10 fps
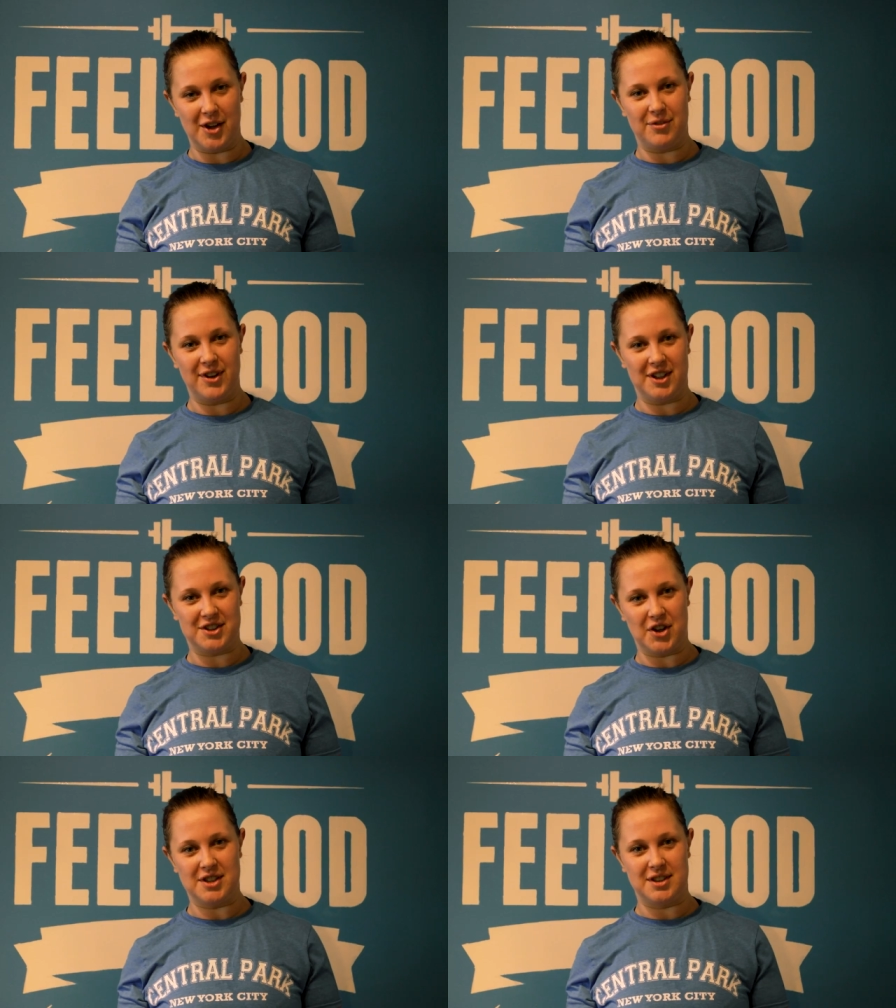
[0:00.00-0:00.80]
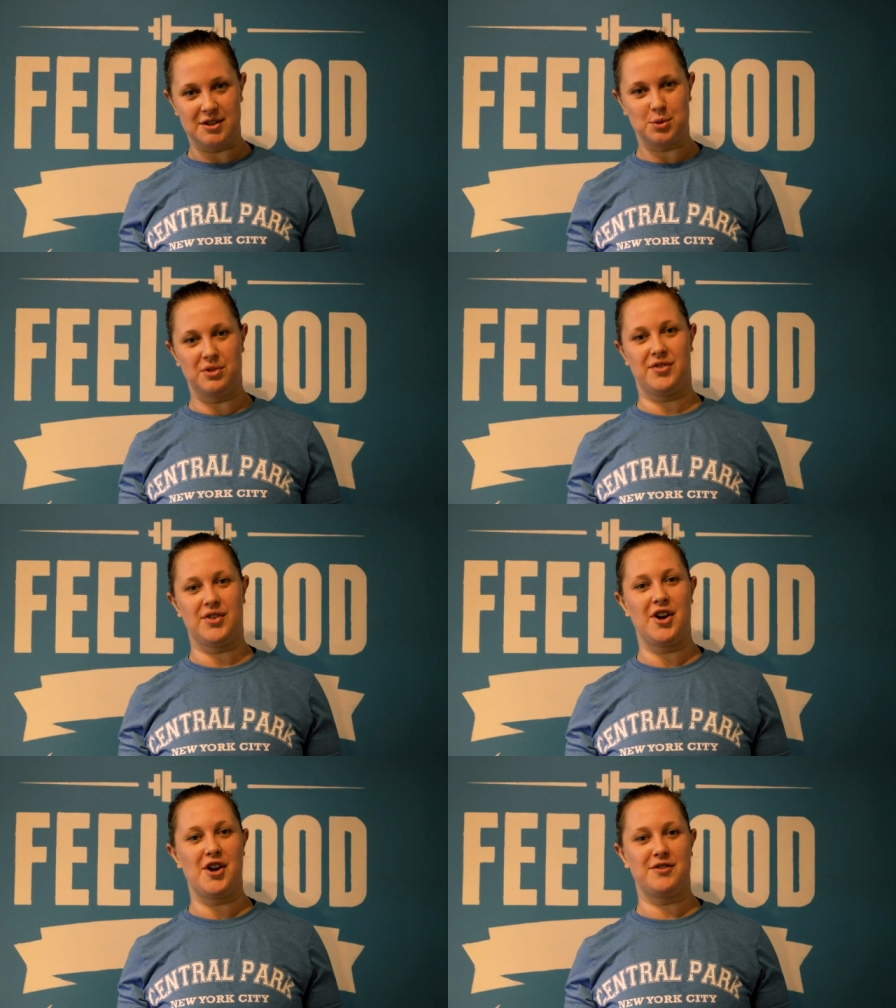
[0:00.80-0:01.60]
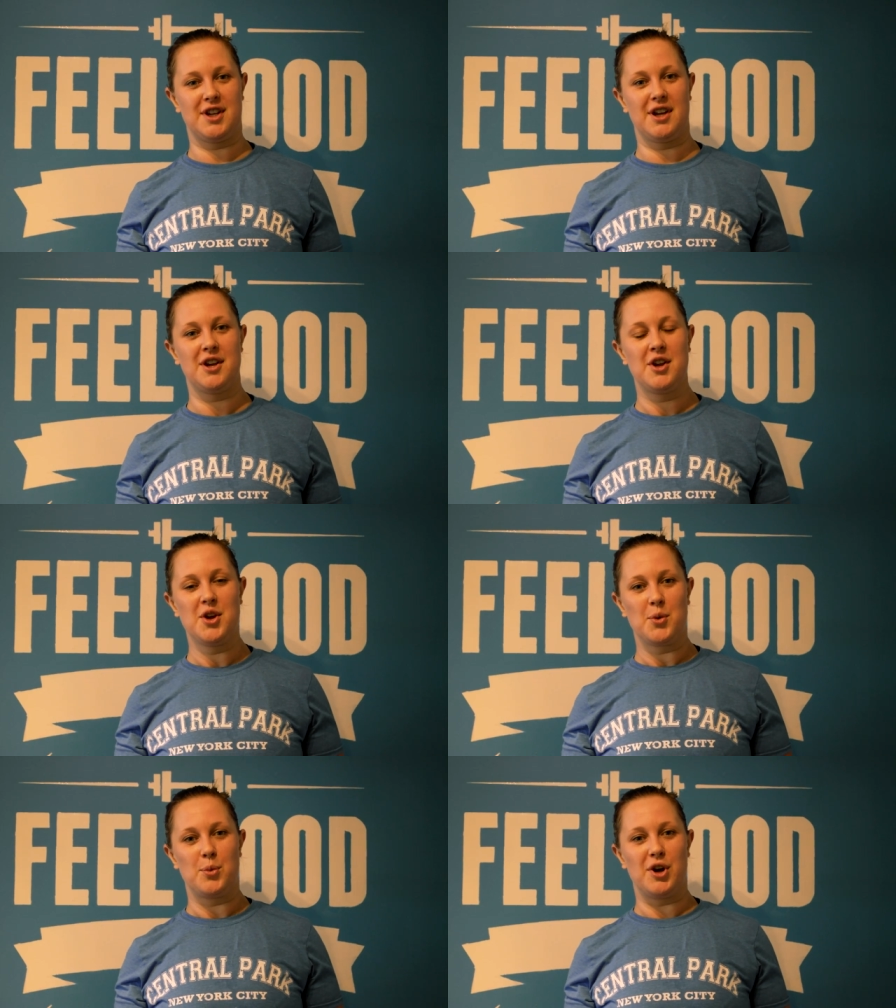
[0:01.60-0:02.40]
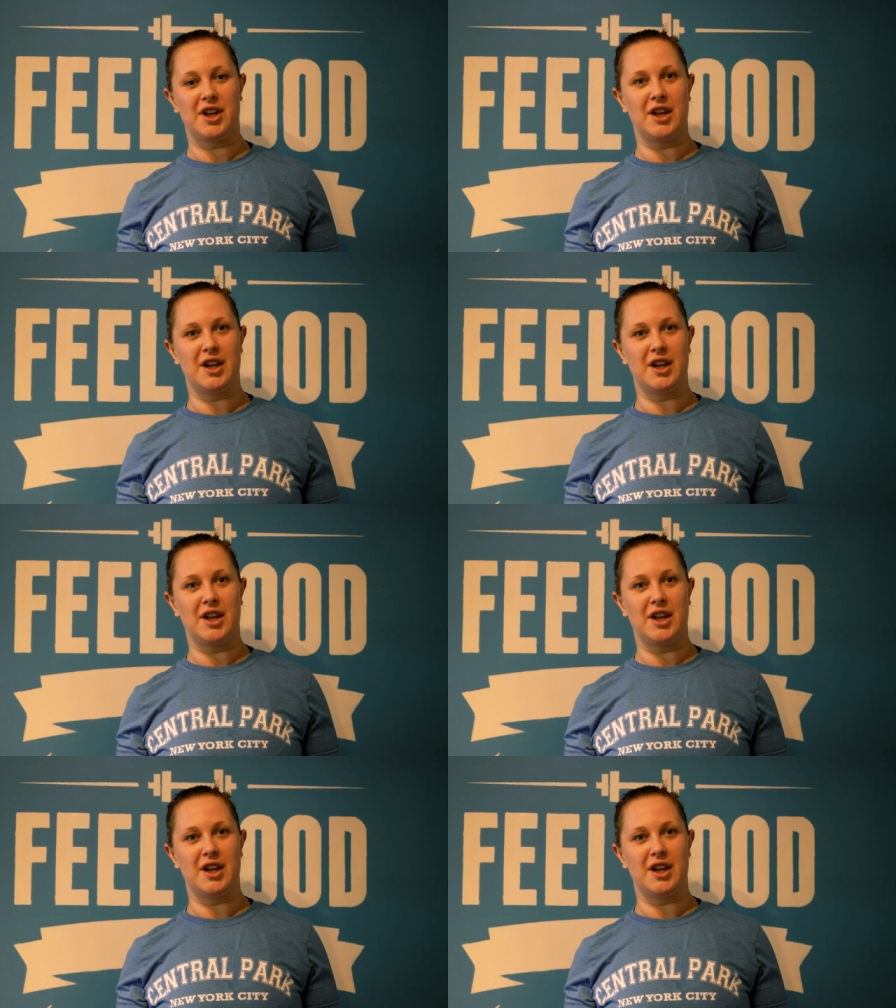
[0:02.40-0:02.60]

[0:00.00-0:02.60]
a bit excited sort of after working